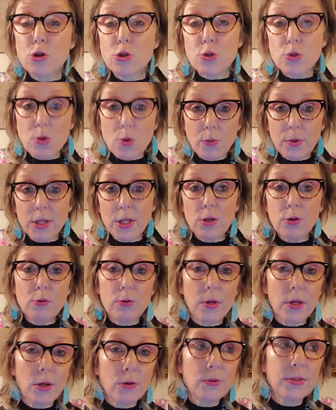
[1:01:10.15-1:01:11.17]
So
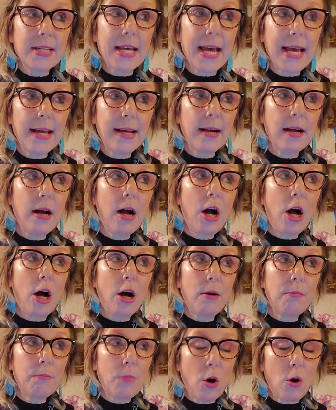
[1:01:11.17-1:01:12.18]
you you take
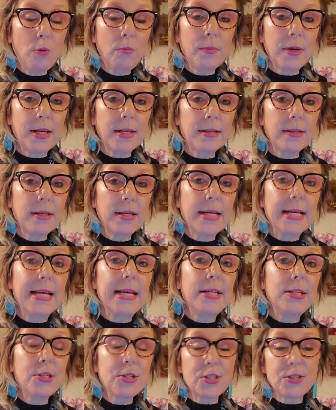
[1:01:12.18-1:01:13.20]
a moment
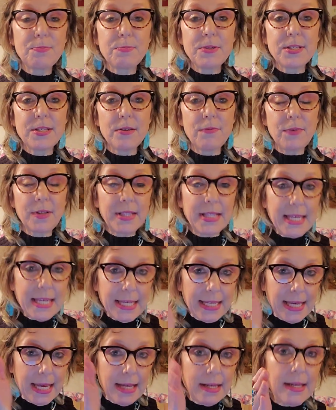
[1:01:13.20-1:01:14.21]
to specifically
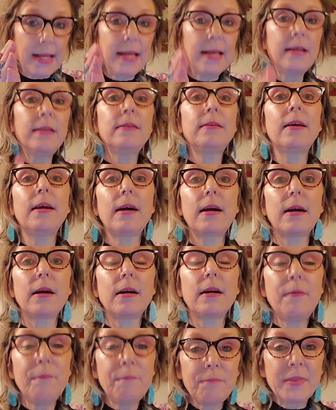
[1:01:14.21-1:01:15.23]
get in there